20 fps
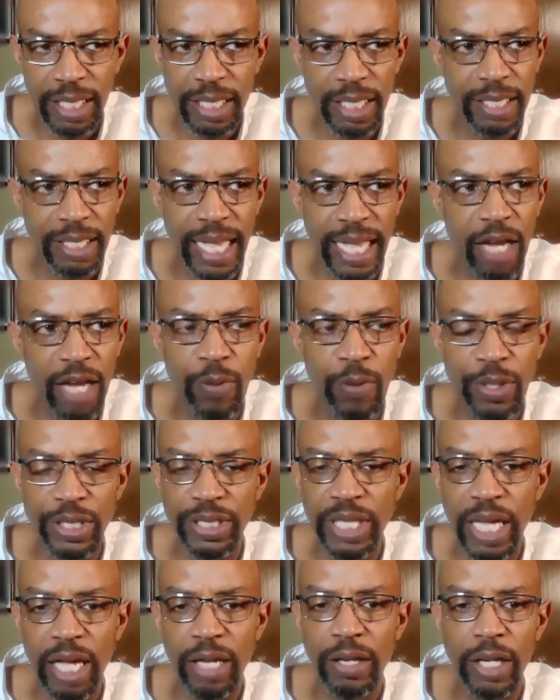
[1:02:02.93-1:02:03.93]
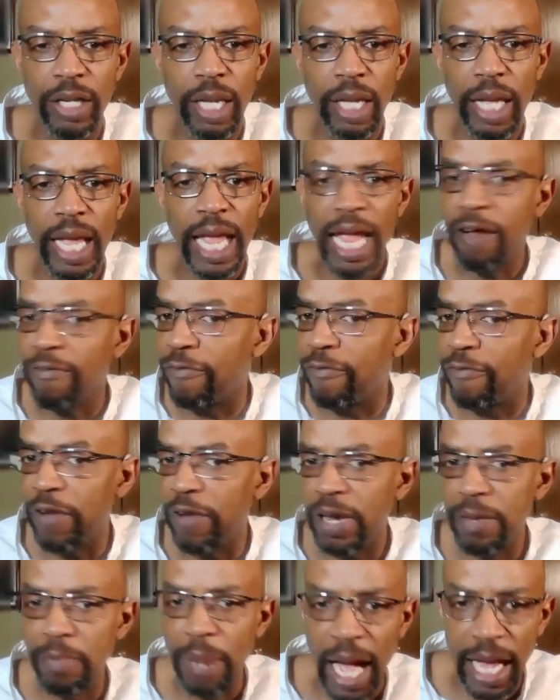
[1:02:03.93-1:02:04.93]
language that
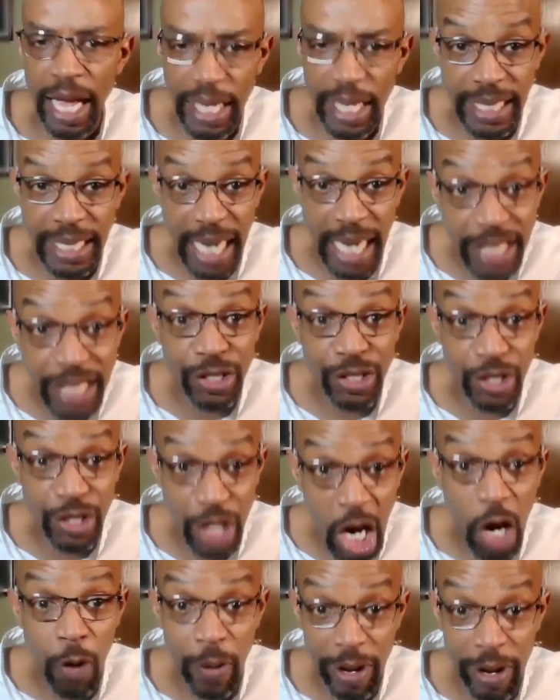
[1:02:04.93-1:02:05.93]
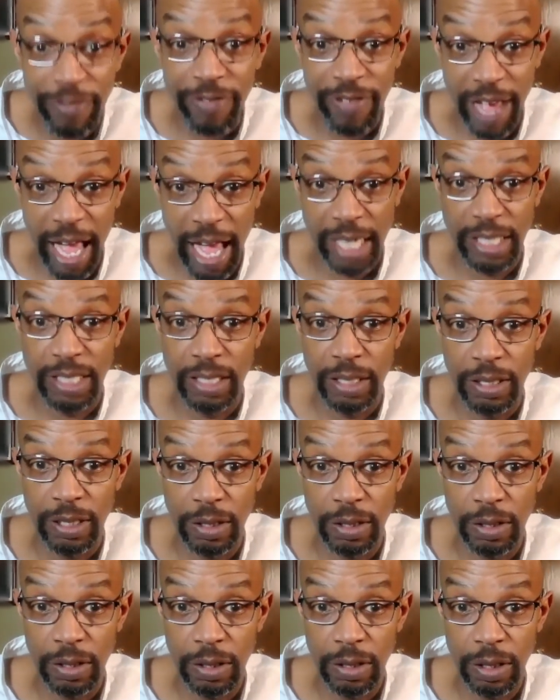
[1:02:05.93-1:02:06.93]
everybody does know, in fact,
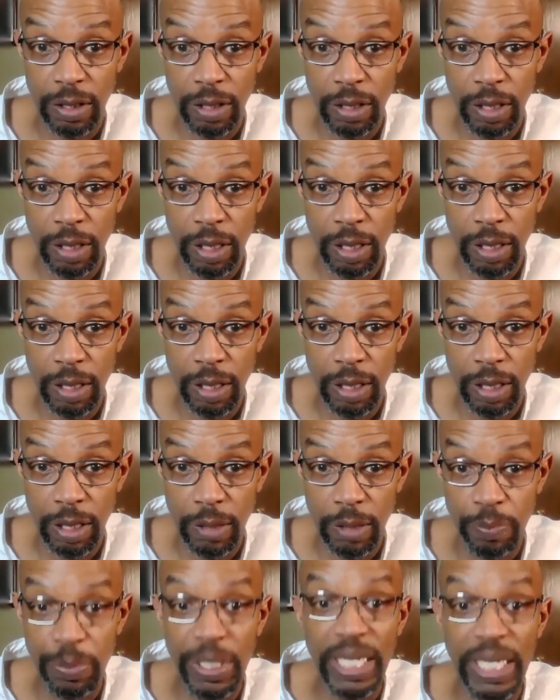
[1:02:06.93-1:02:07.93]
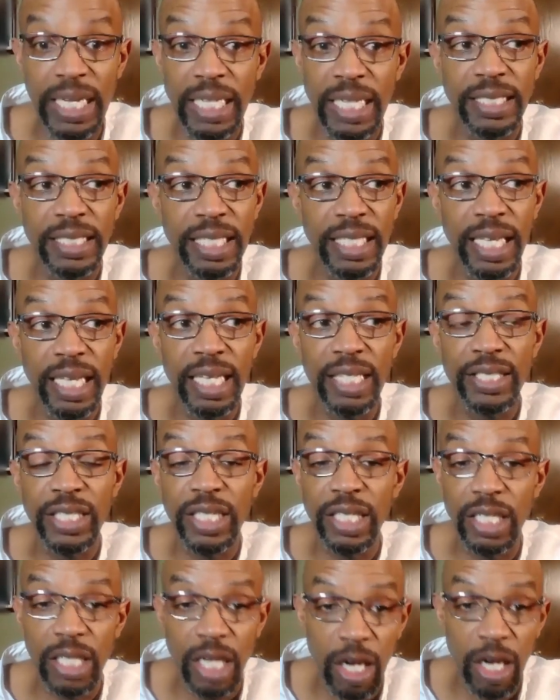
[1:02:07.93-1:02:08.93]
because it is
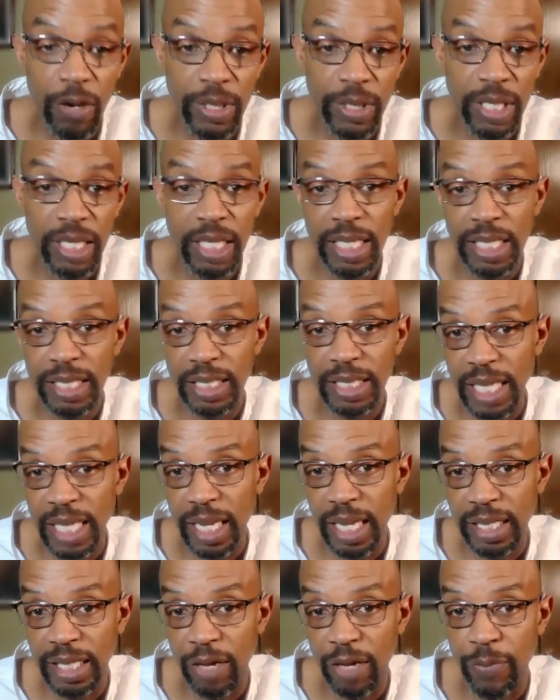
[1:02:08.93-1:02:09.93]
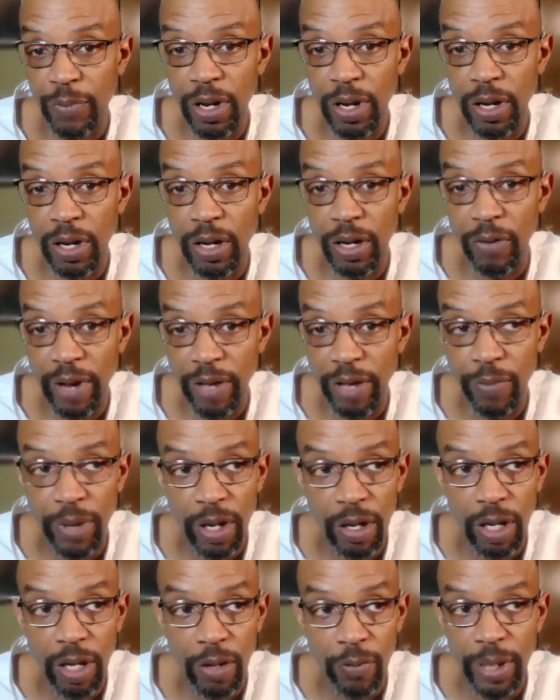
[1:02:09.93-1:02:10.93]
encoded in the aesthetic that
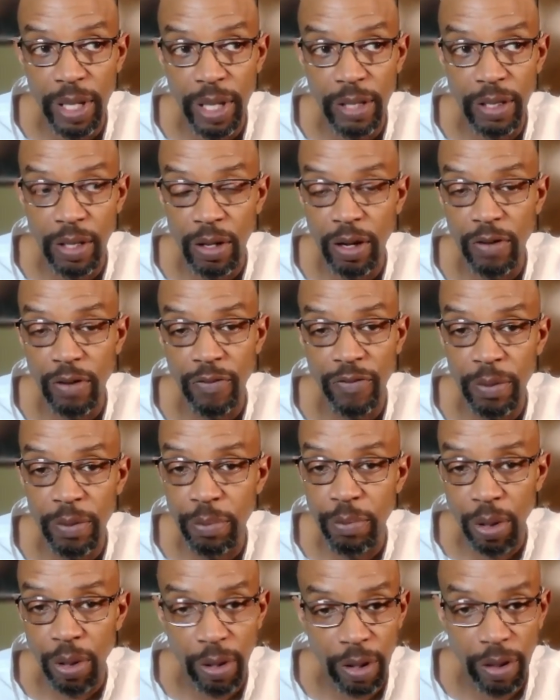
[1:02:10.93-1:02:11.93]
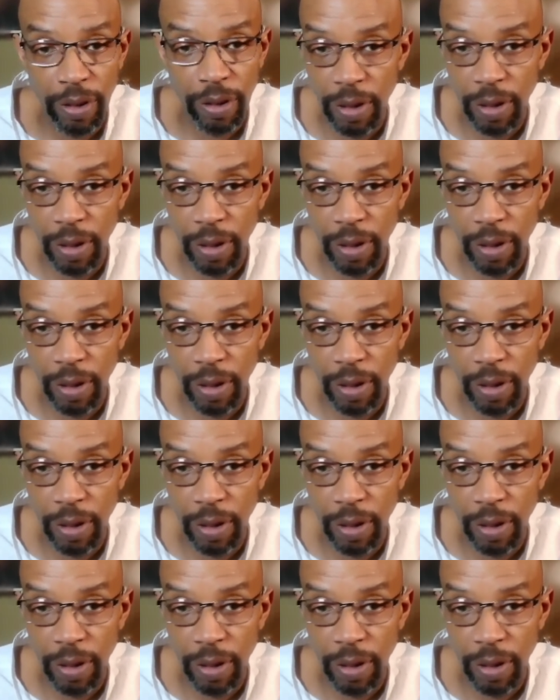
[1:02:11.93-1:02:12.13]
we learn from birth.